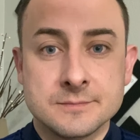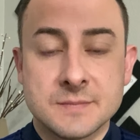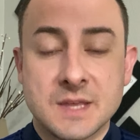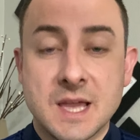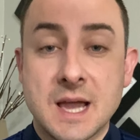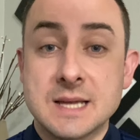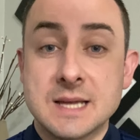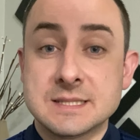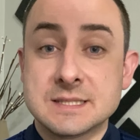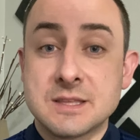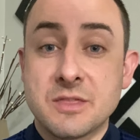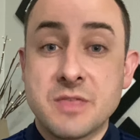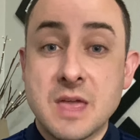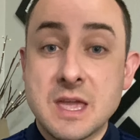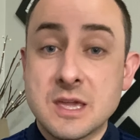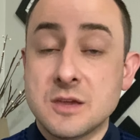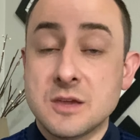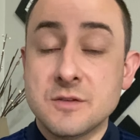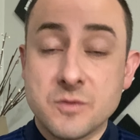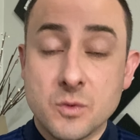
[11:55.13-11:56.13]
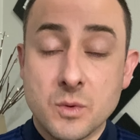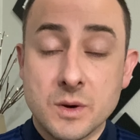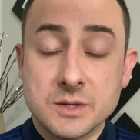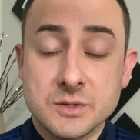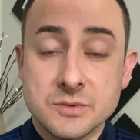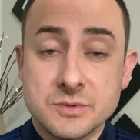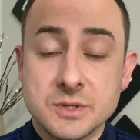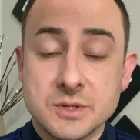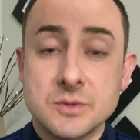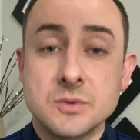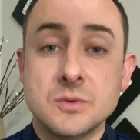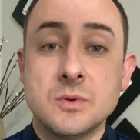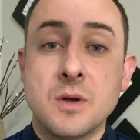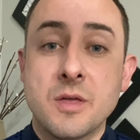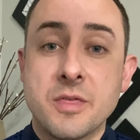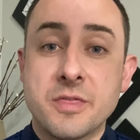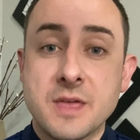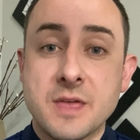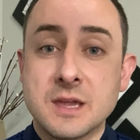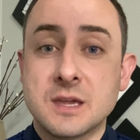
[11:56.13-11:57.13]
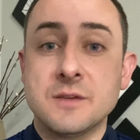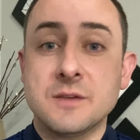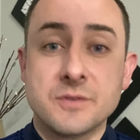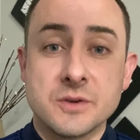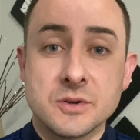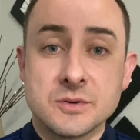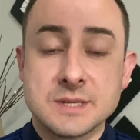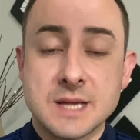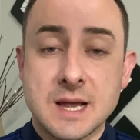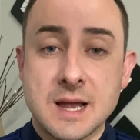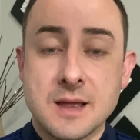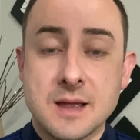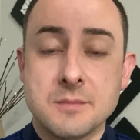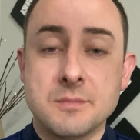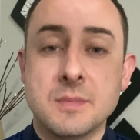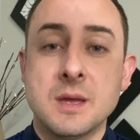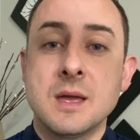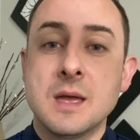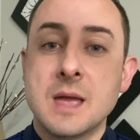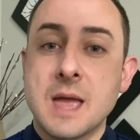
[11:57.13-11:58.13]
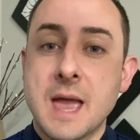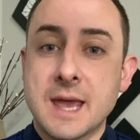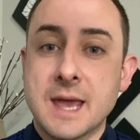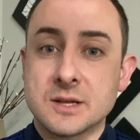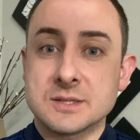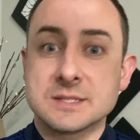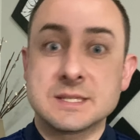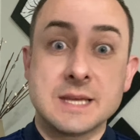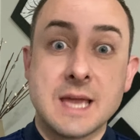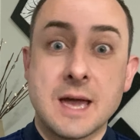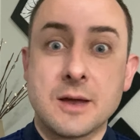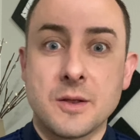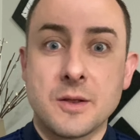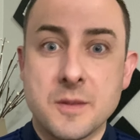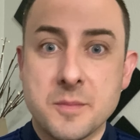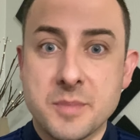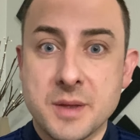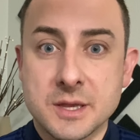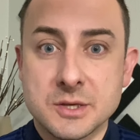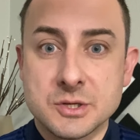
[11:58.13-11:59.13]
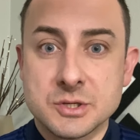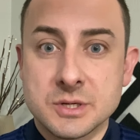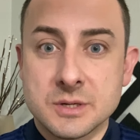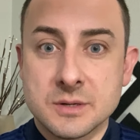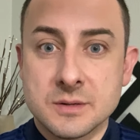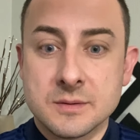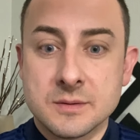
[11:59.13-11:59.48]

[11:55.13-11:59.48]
Guys, thank you for what you do. Thank you for your time, and I'll see you out on the pitch.